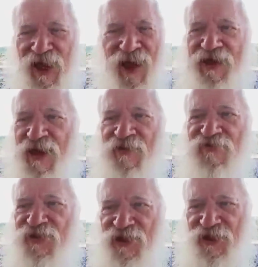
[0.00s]
They had
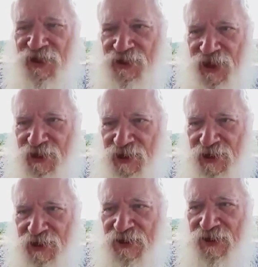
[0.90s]
everything they
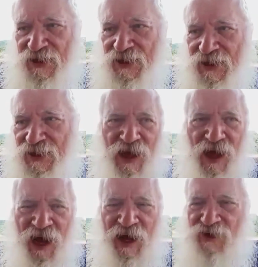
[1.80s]
needed,
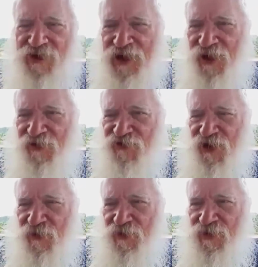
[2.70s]
either came
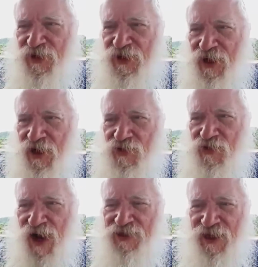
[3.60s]
from a
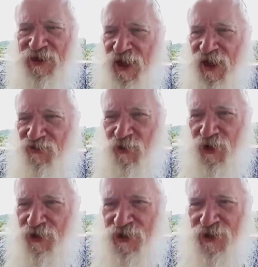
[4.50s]
rock that gave
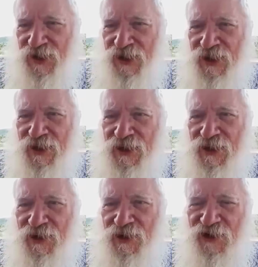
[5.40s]
water
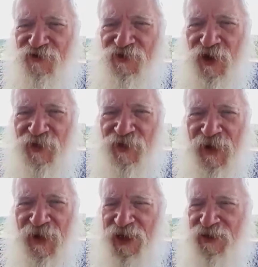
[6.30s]
or from the
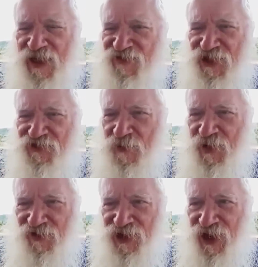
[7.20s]
manna that fell
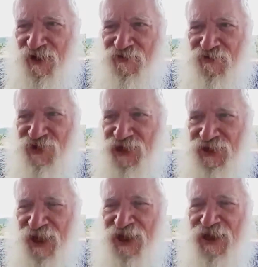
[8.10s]
from heaven every
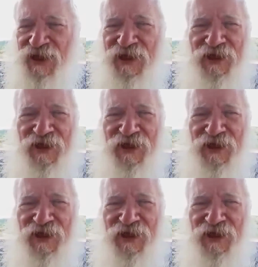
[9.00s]
day